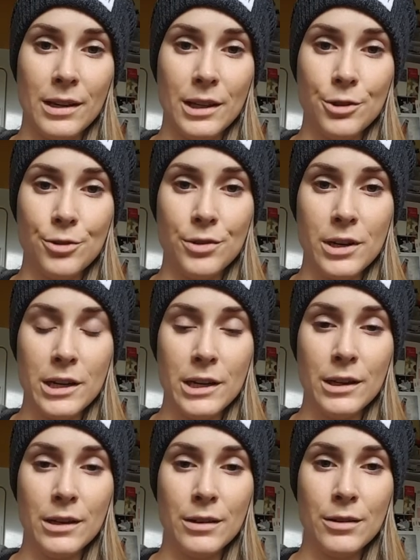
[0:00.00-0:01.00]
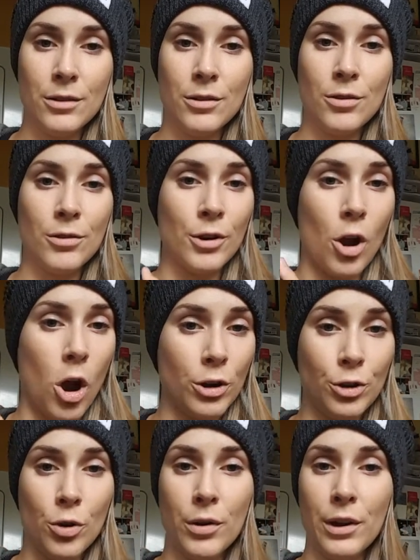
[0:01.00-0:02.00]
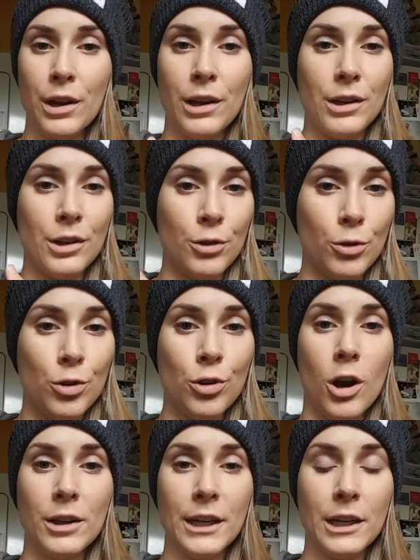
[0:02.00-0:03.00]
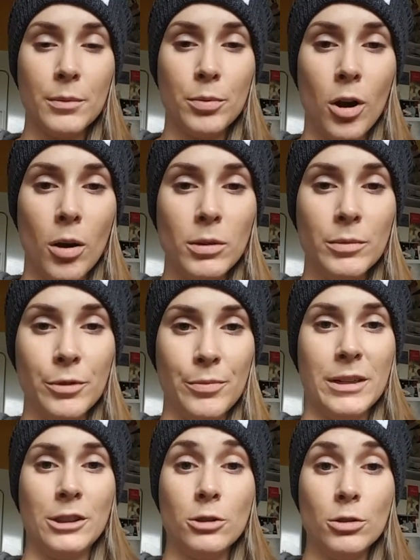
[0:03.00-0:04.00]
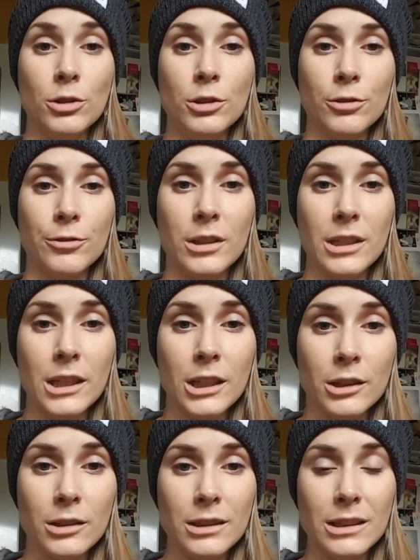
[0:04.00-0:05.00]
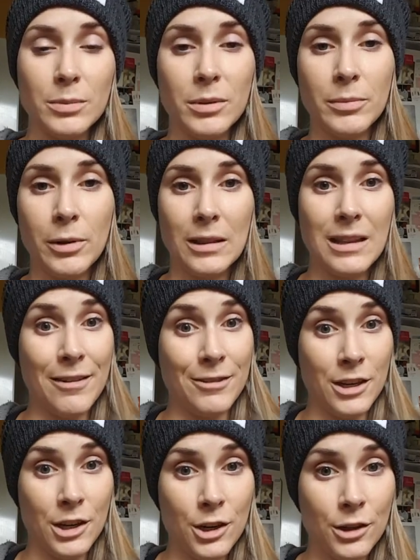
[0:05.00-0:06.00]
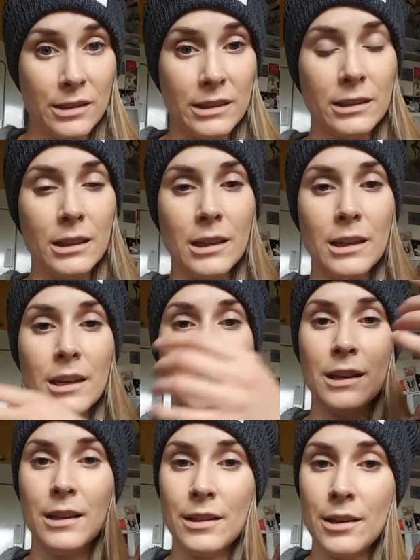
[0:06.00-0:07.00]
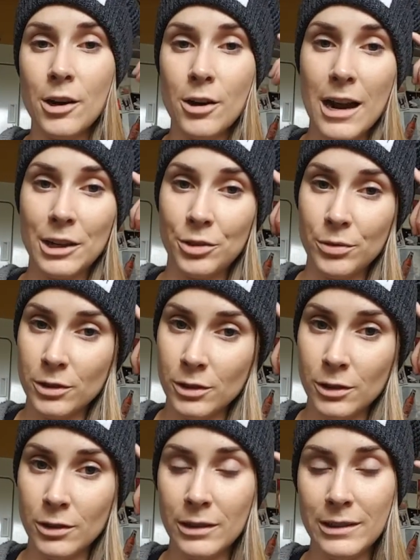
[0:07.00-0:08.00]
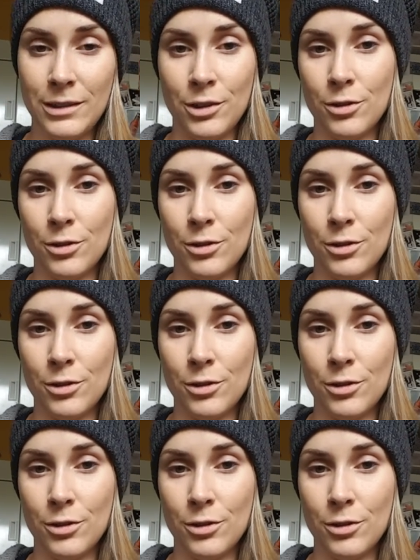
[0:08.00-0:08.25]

an injury or an ongoing, chronic problem with my shoulder over the years, it's been about 11 years, there are actual,